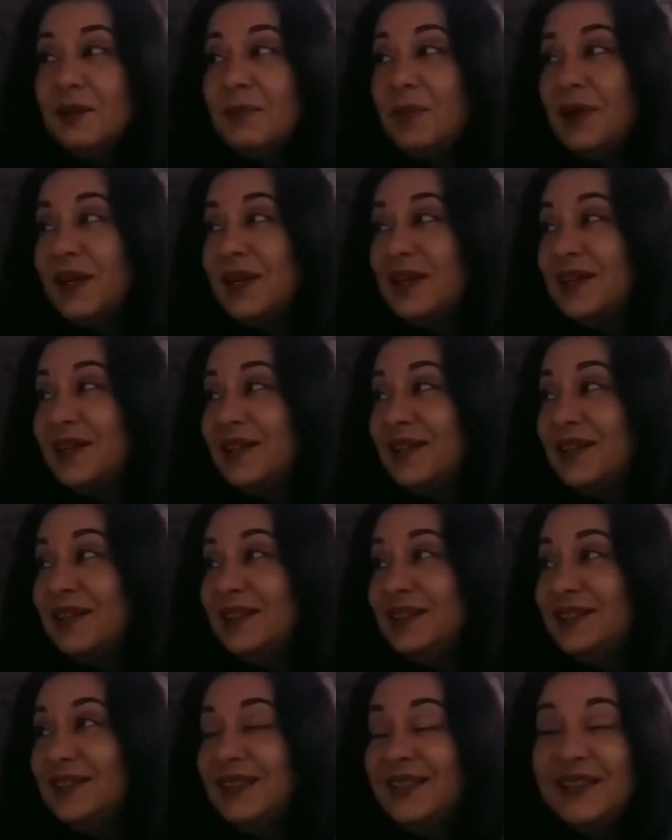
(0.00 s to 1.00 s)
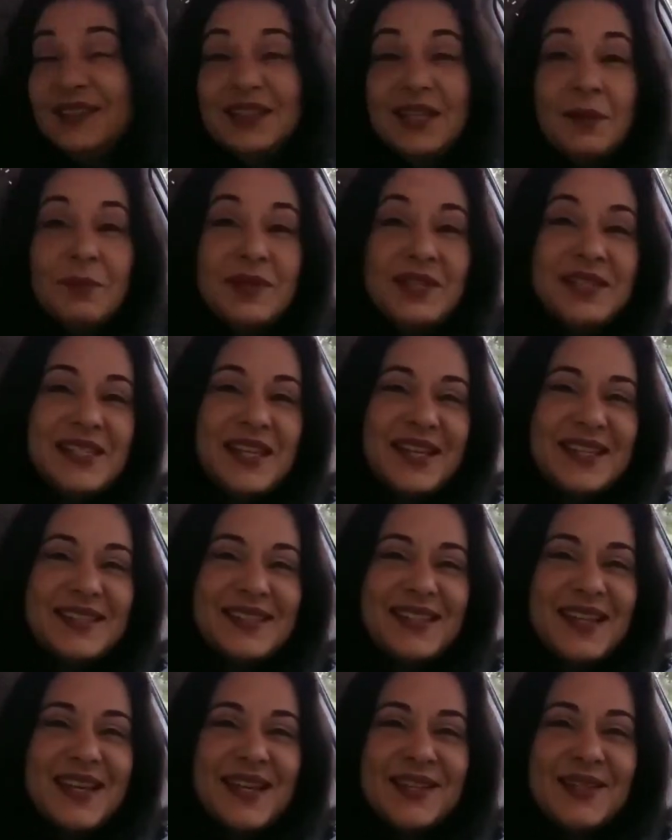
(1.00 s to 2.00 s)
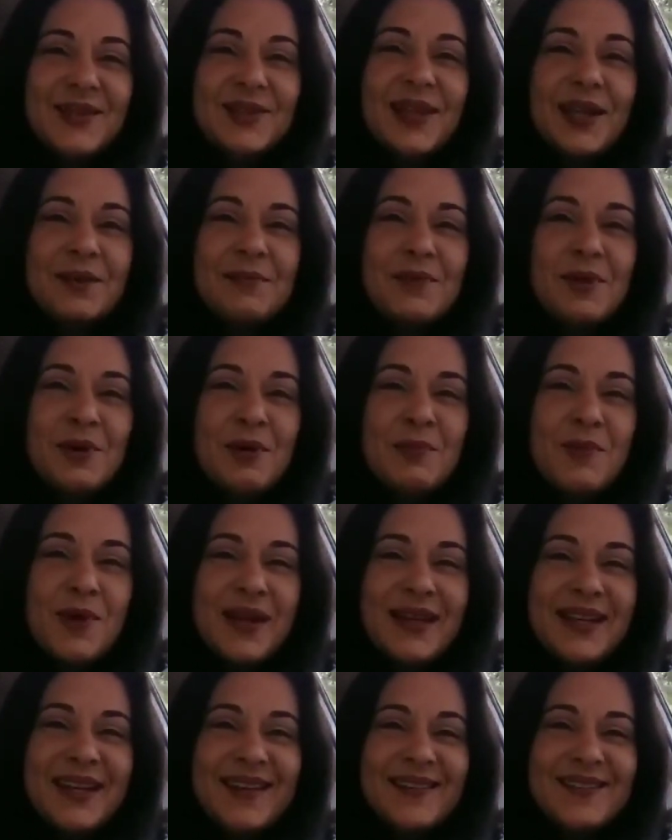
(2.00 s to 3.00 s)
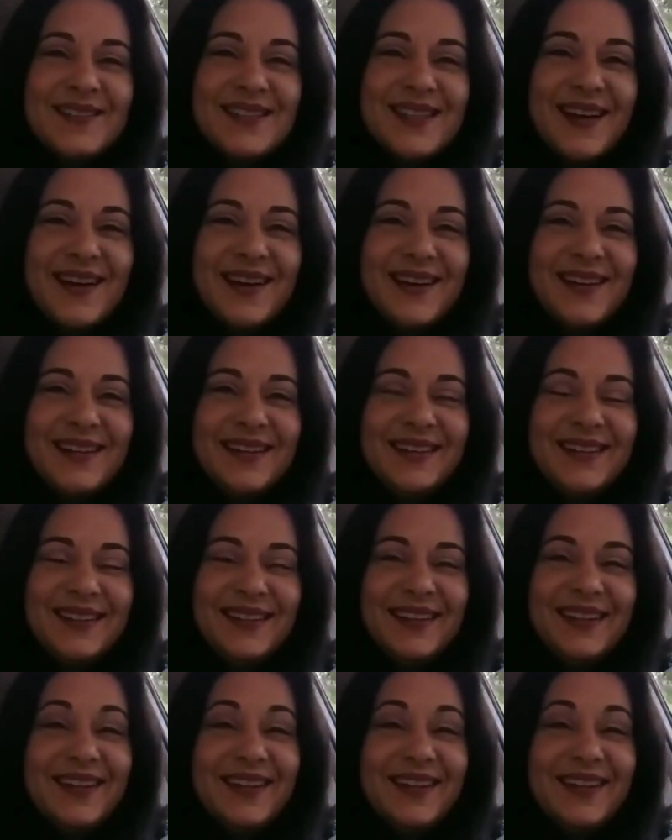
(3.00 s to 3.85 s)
But let me text Daniel, let him know I'm waiting outside,